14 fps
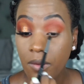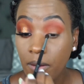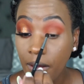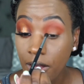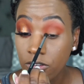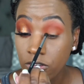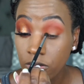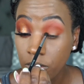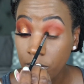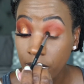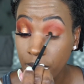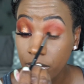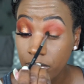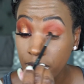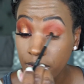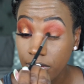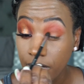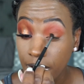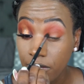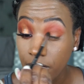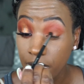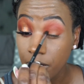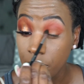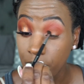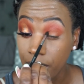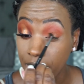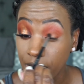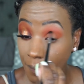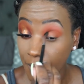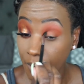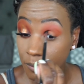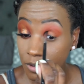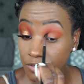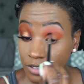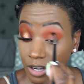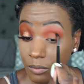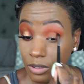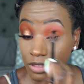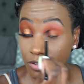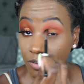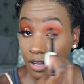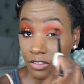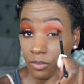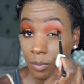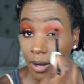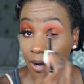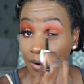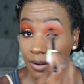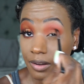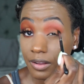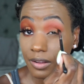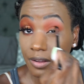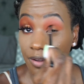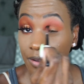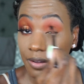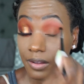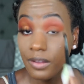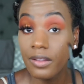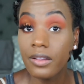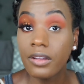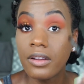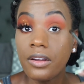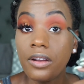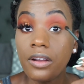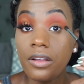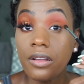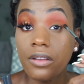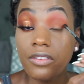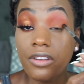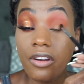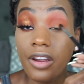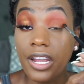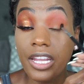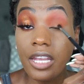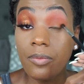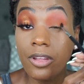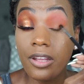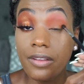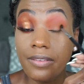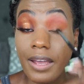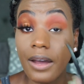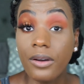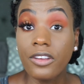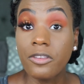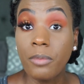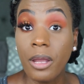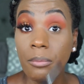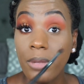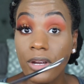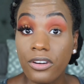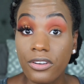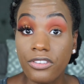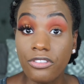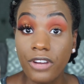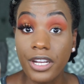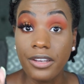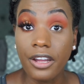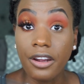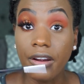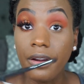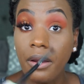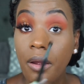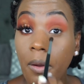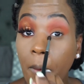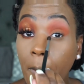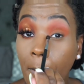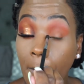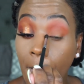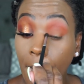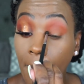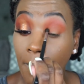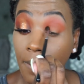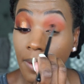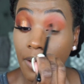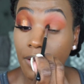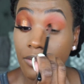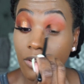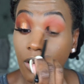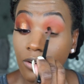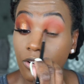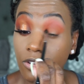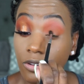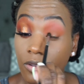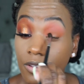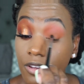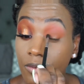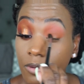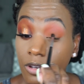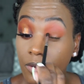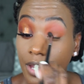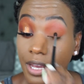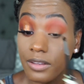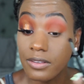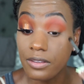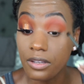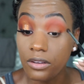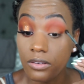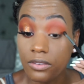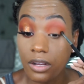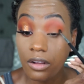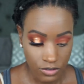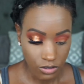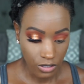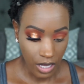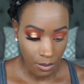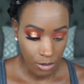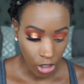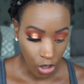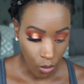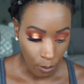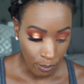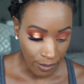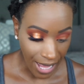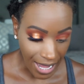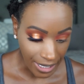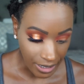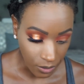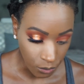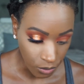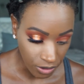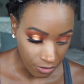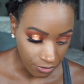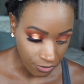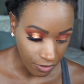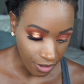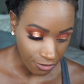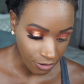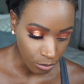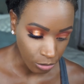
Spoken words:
as you'll be able to see in a minute here. Now we're done with the rust part. Sorry, I keep looking down because my mirror's right there. It's hard to do these when you can't see yourself. So now I'm going to go back with a fluffy